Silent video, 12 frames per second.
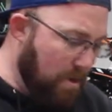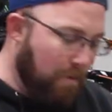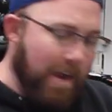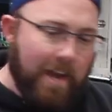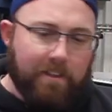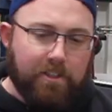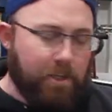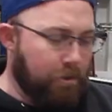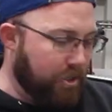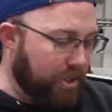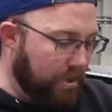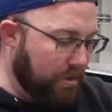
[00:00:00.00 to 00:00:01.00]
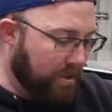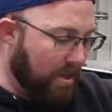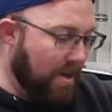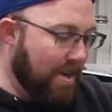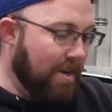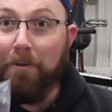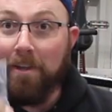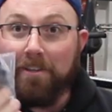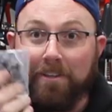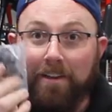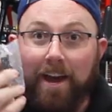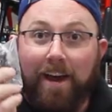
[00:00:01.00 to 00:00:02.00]
We got the two shoes. One
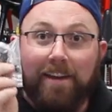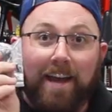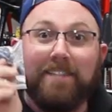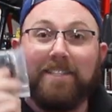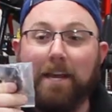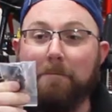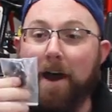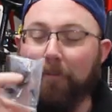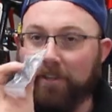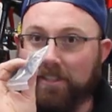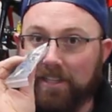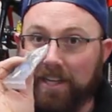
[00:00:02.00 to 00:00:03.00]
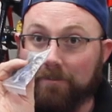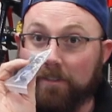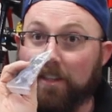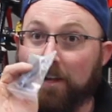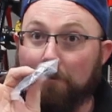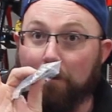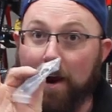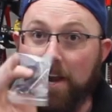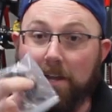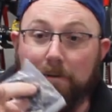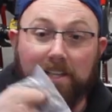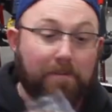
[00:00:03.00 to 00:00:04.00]
uh, nice thing about this is it comes with brand
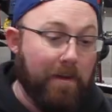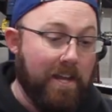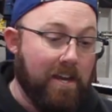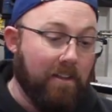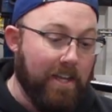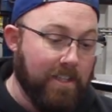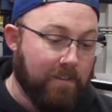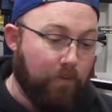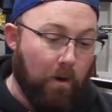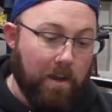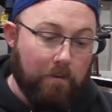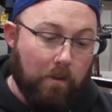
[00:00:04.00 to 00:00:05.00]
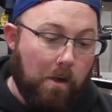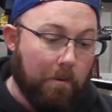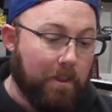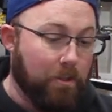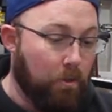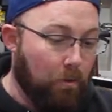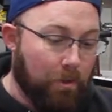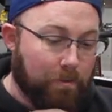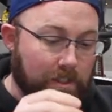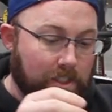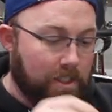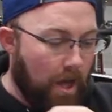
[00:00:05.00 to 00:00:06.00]
new SPD cleats for you, along with the tool
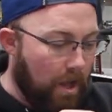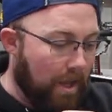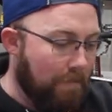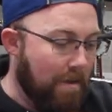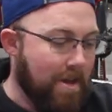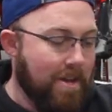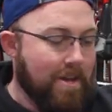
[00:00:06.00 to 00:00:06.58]
to install them